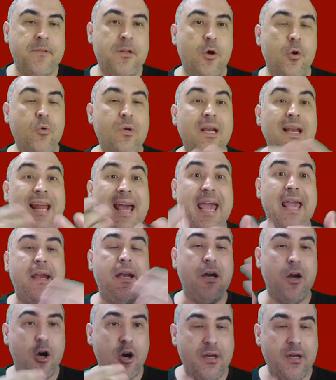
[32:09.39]
Only
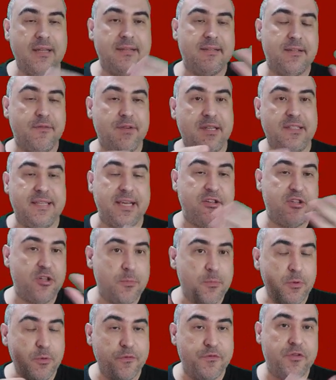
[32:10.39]
later on, as
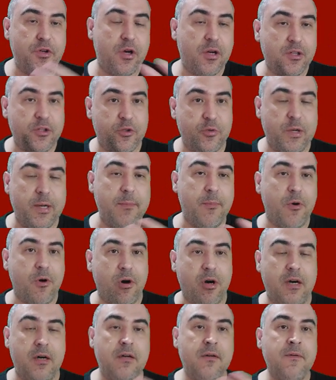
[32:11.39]
civilization moves on to a
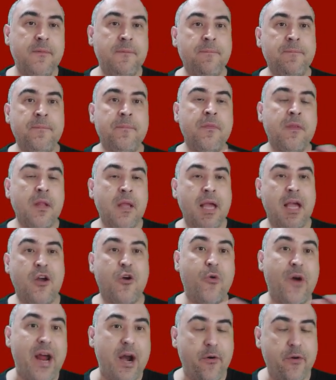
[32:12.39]
more
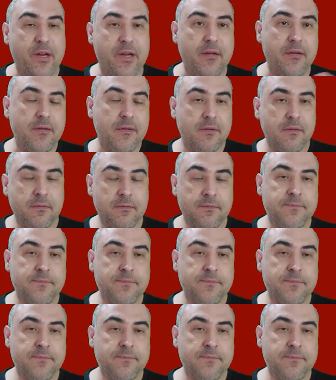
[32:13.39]
agrarian